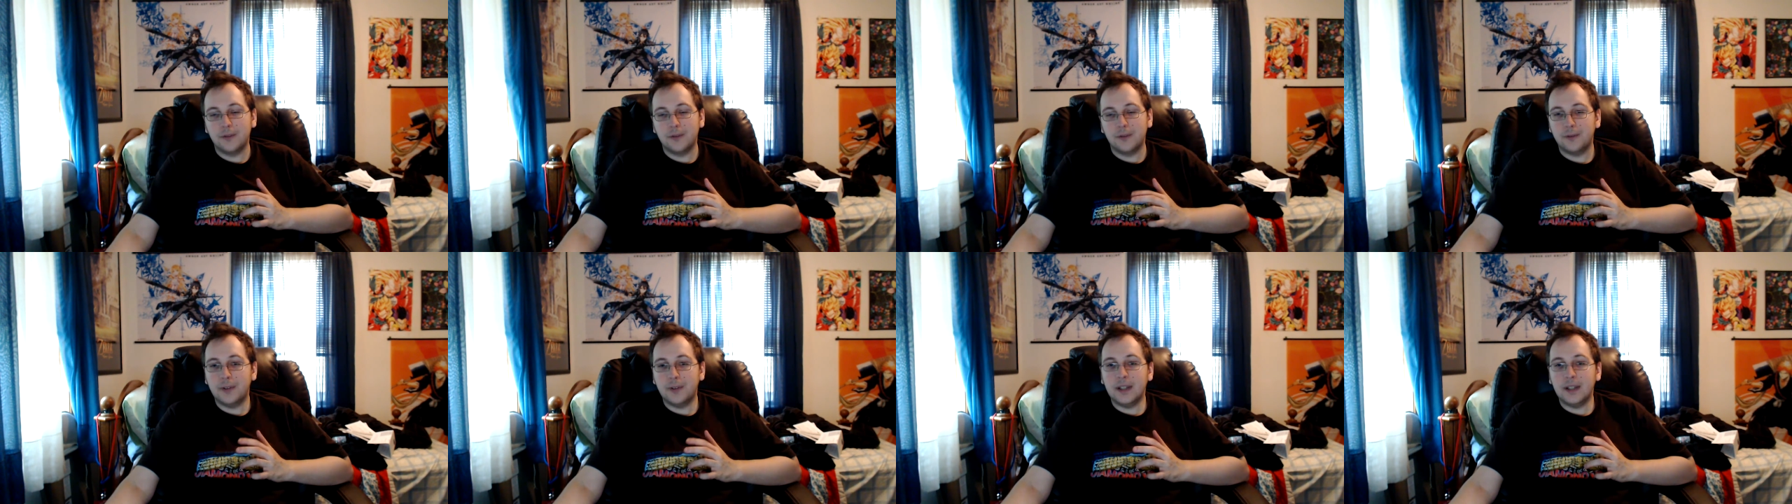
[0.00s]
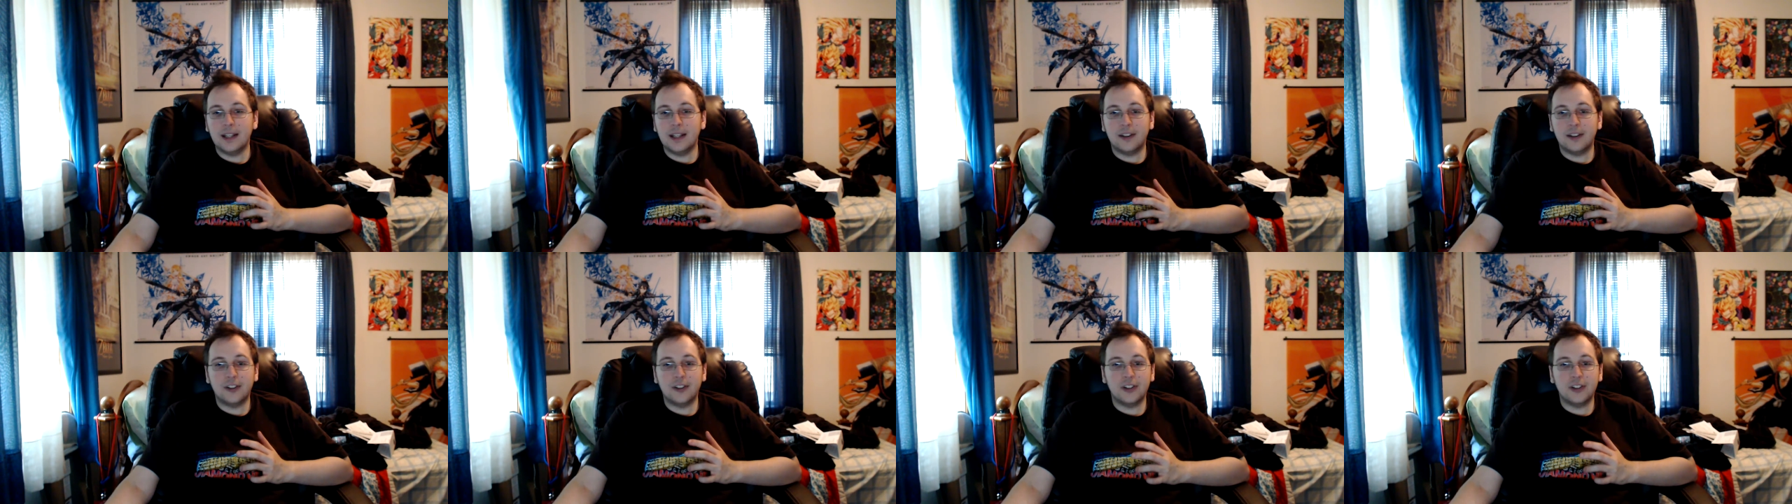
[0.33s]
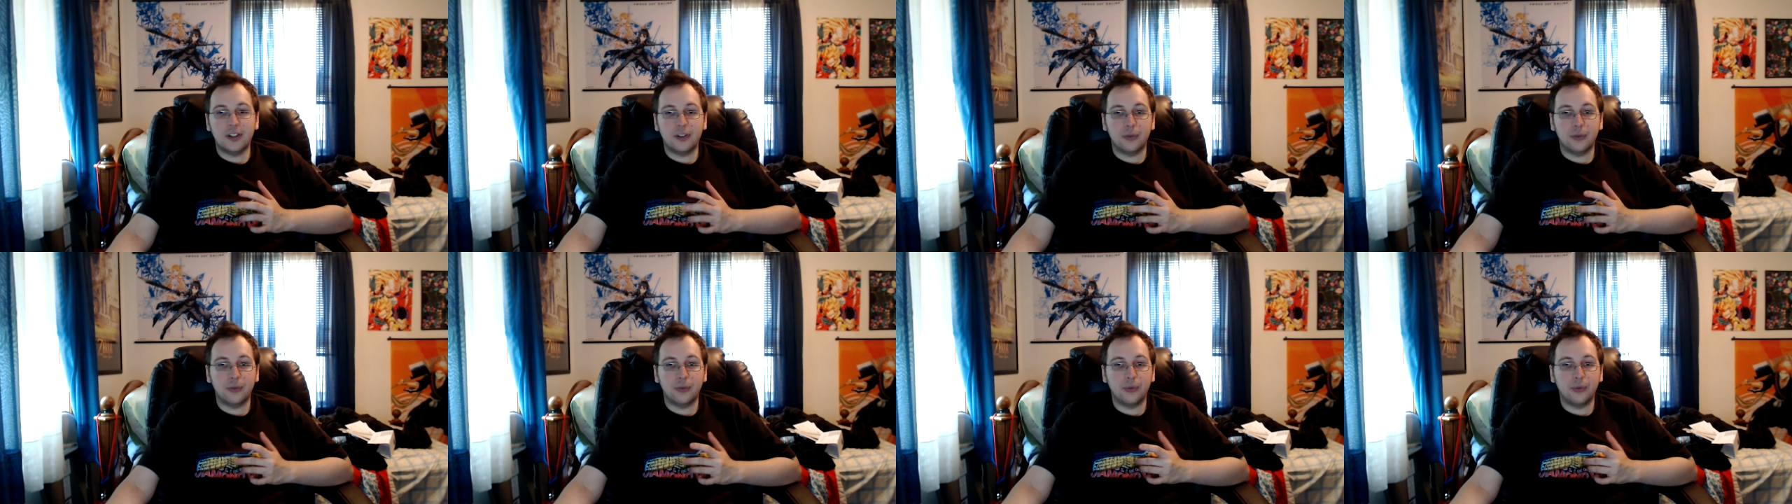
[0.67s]
Phoenix
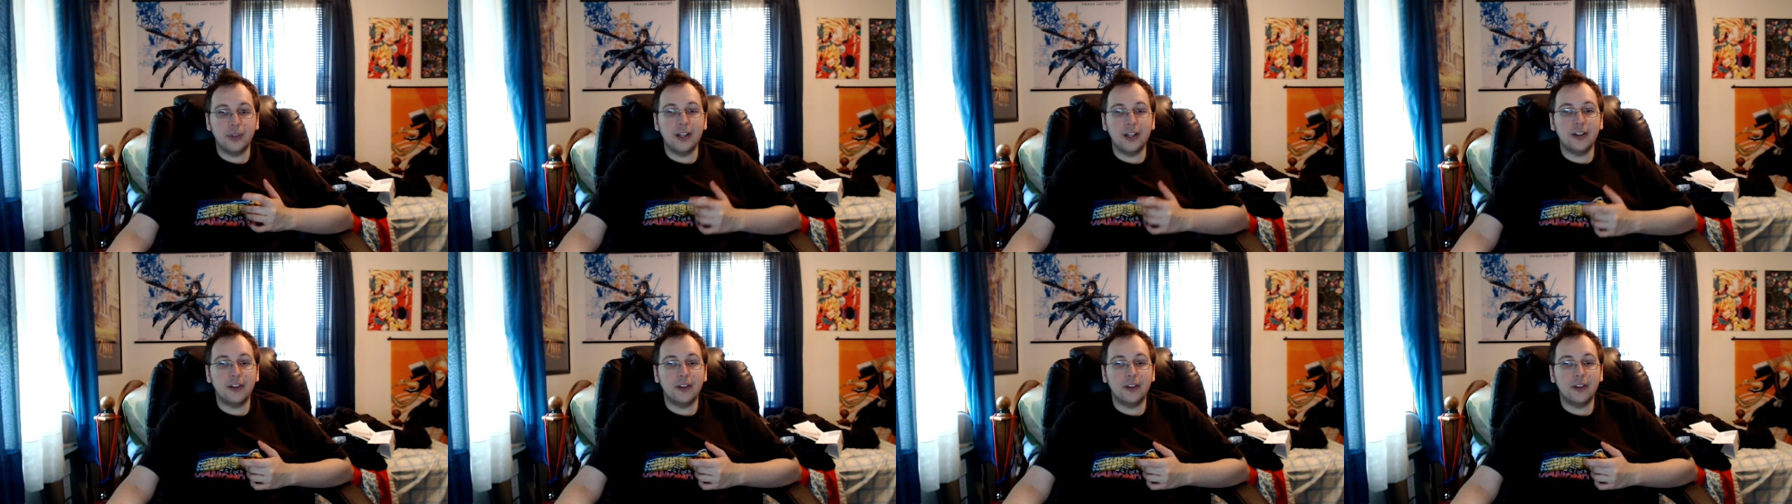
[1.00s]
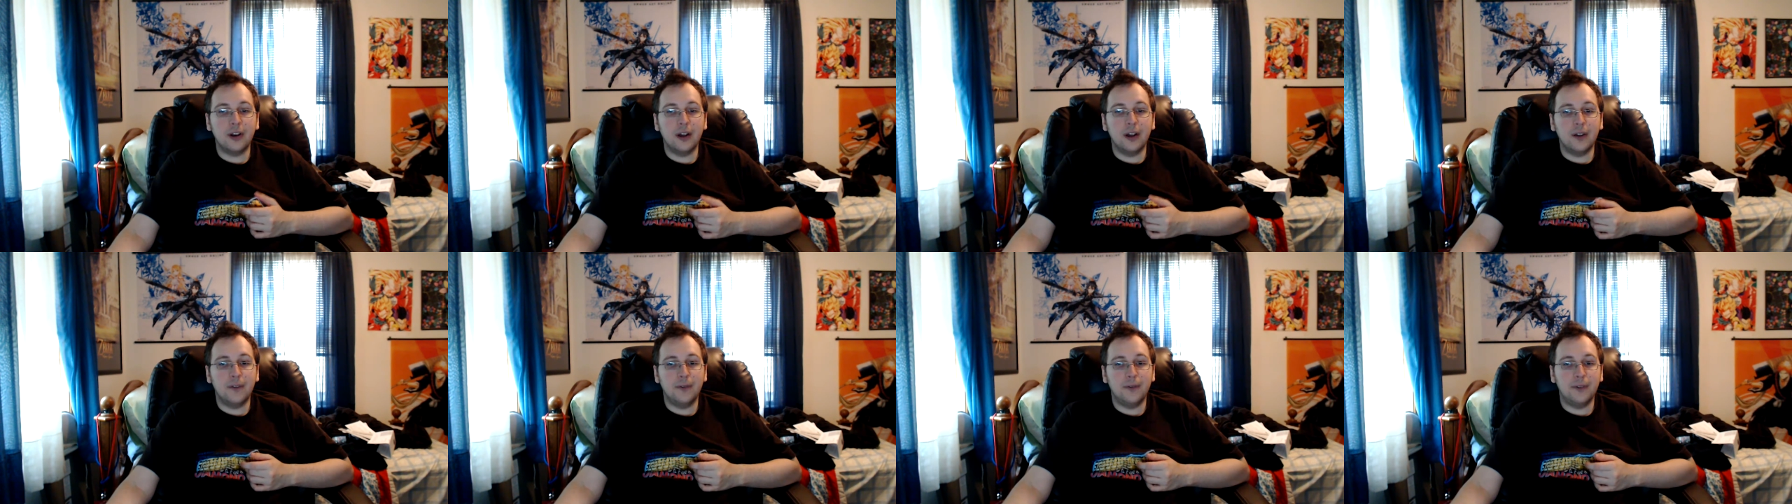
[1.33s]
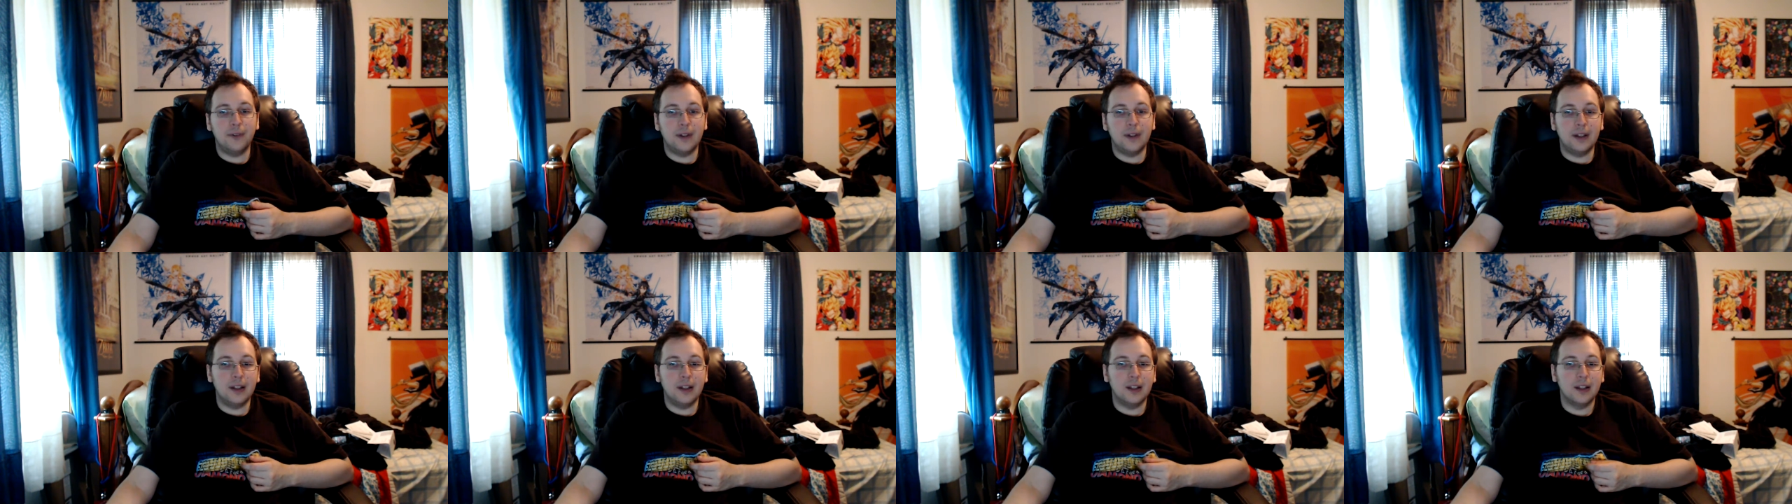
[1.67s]
just reads off
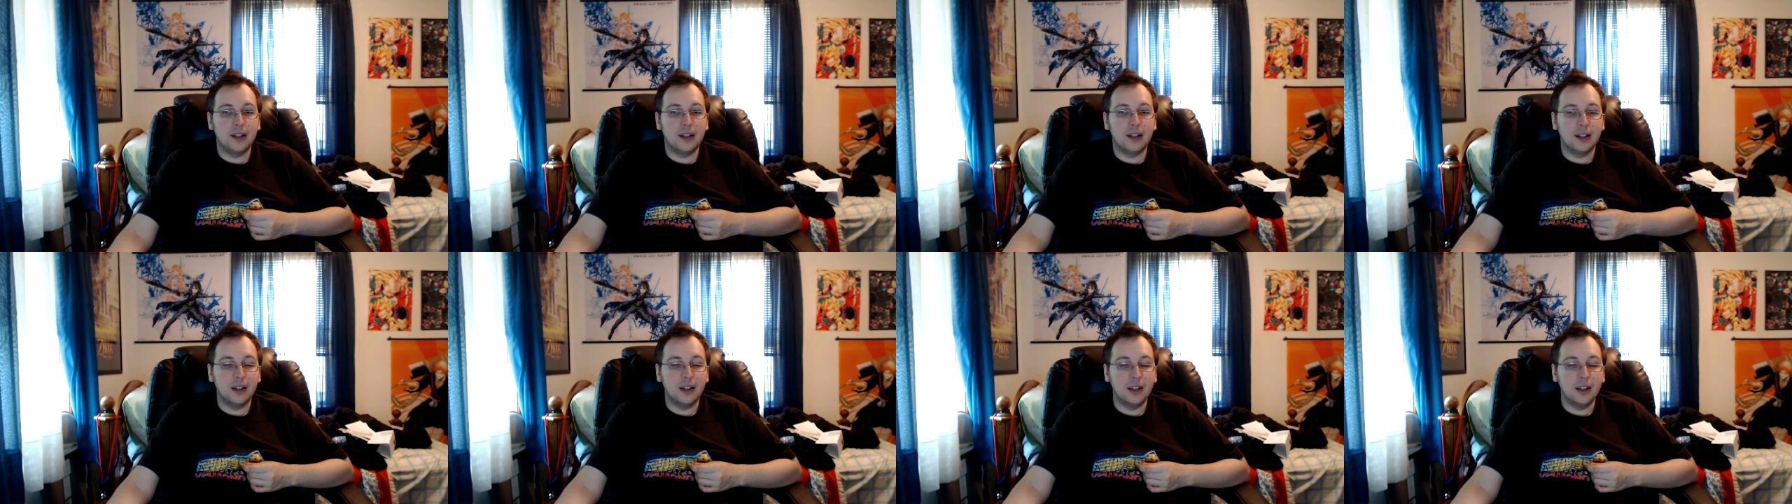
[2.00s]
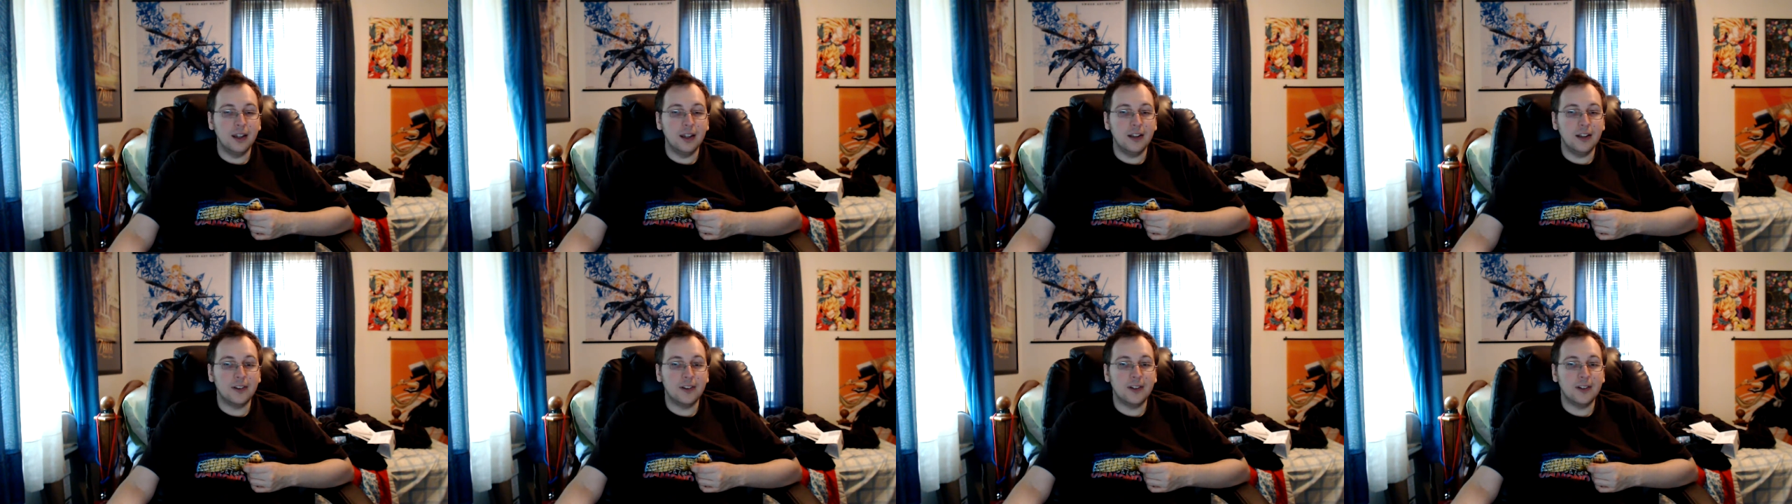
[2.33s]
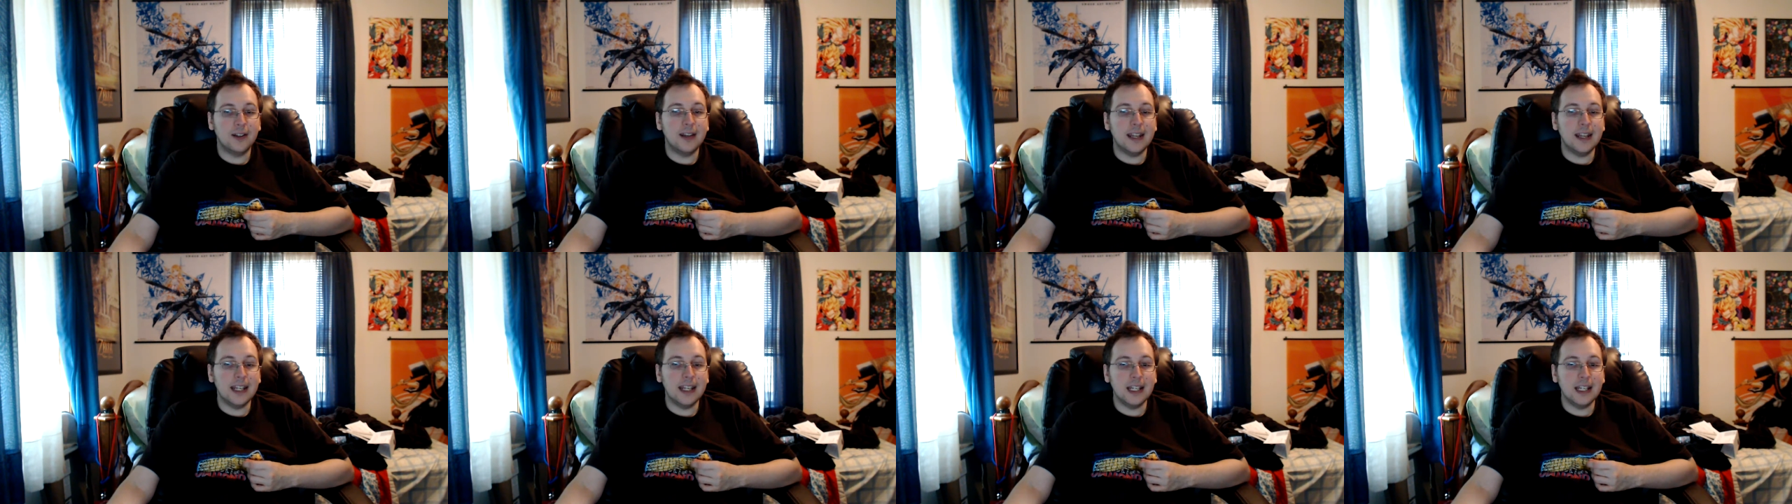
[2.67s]
a list of
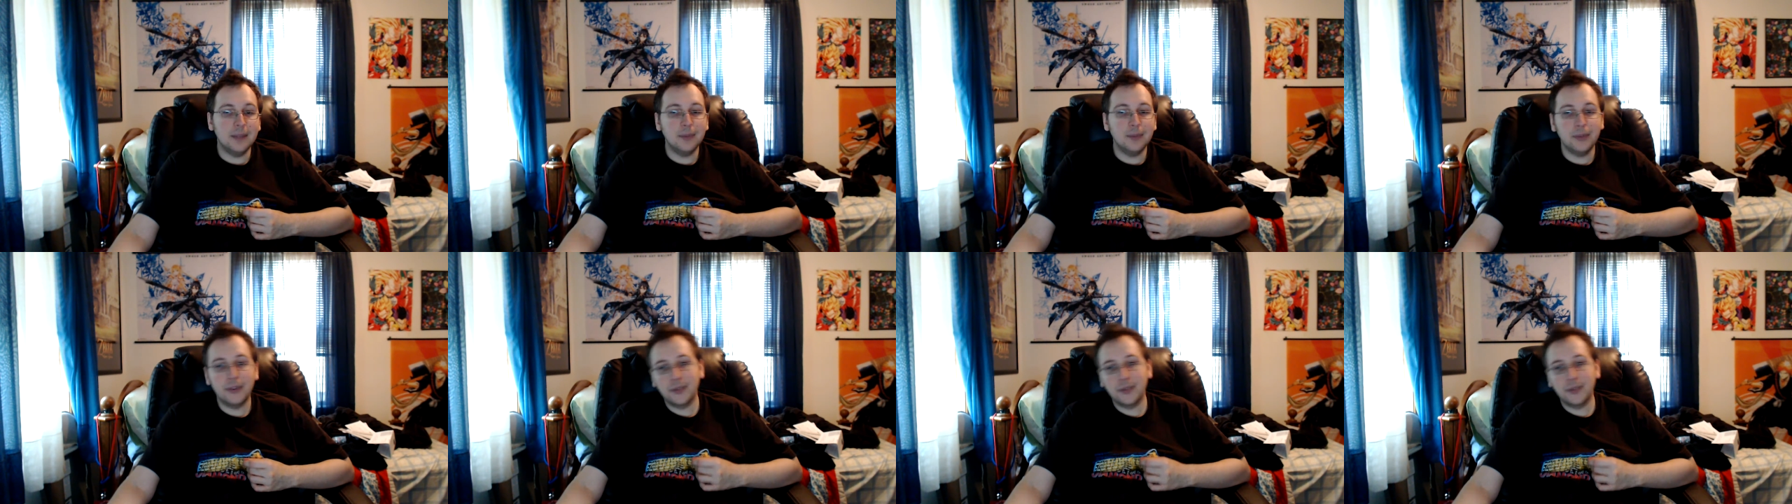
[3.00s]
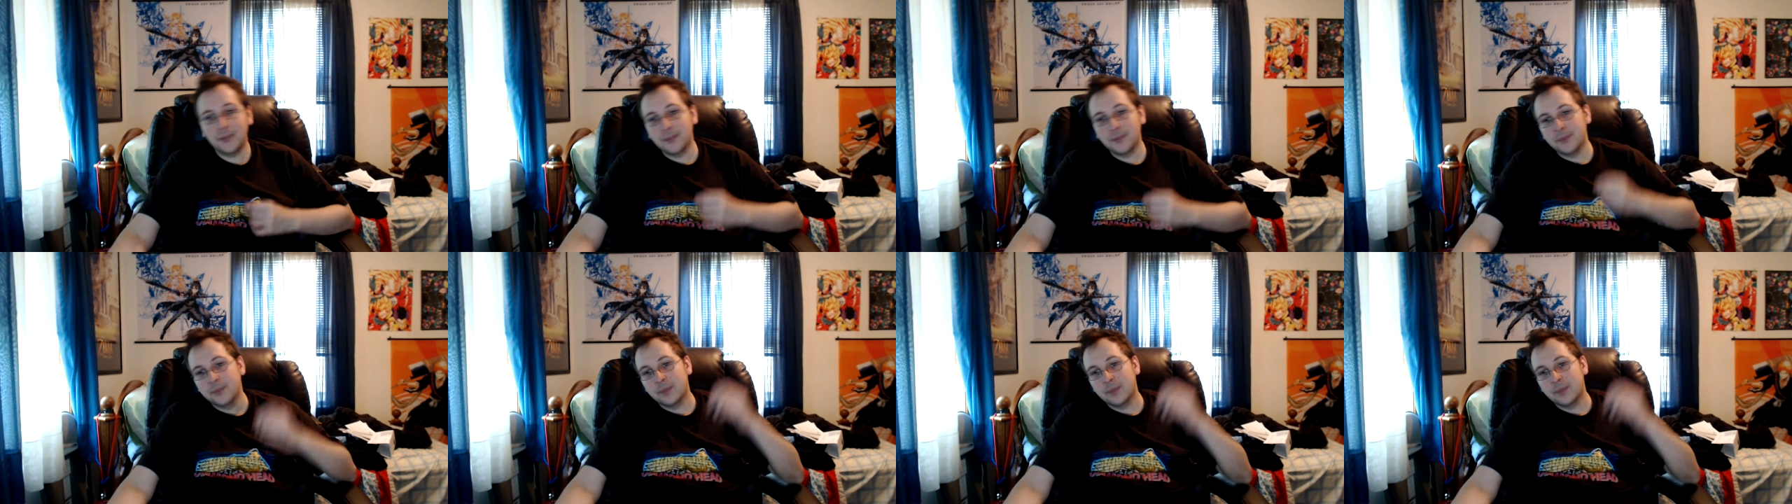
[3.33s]
names